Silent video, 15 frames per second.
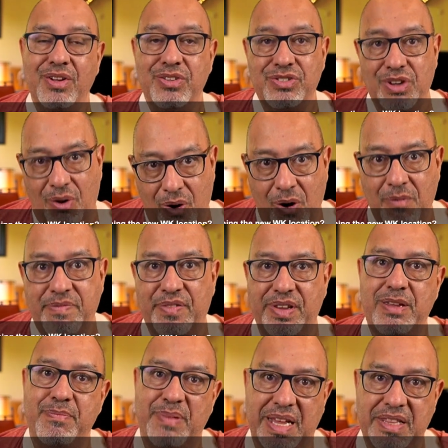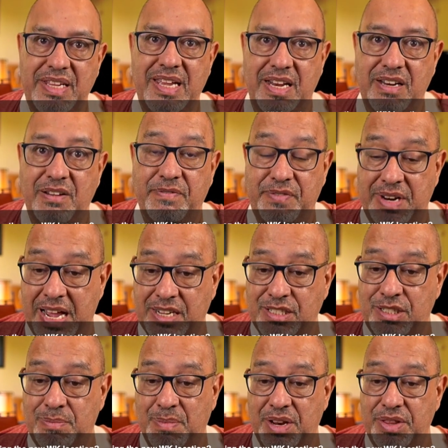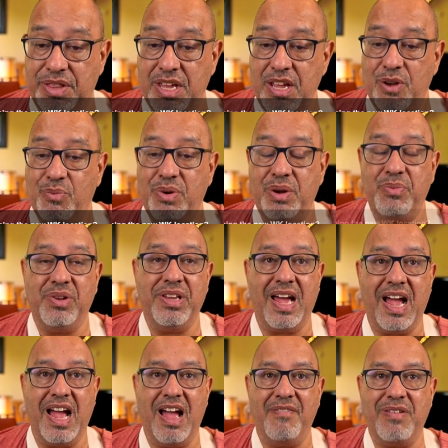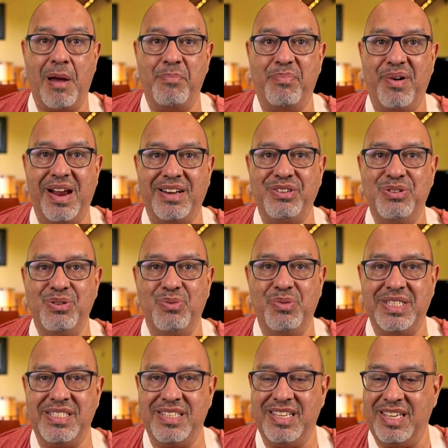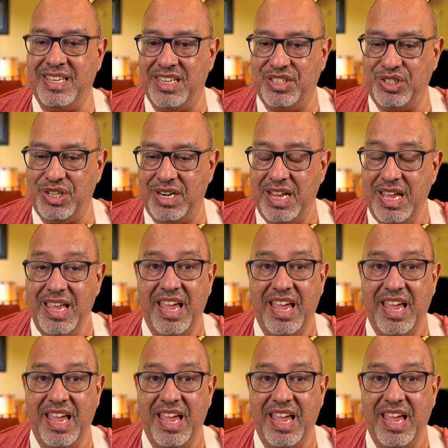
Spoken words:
So hopefully by the end of next month, we will have a brand new Whiskey Kitchen.